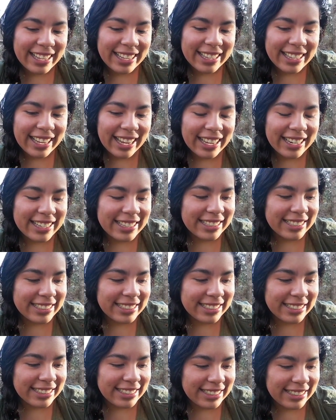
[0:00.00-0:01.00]

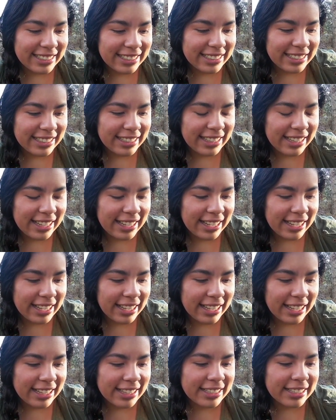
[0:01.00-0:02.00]
Katniss
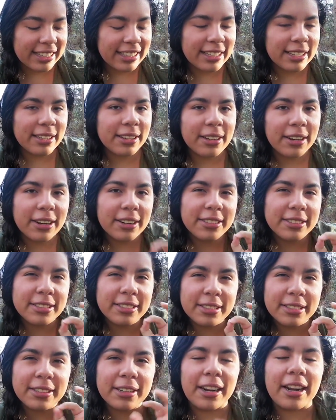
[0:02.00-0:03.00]
is a little hard
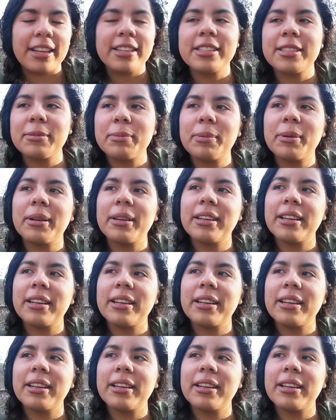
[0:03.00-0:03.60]
to grasp,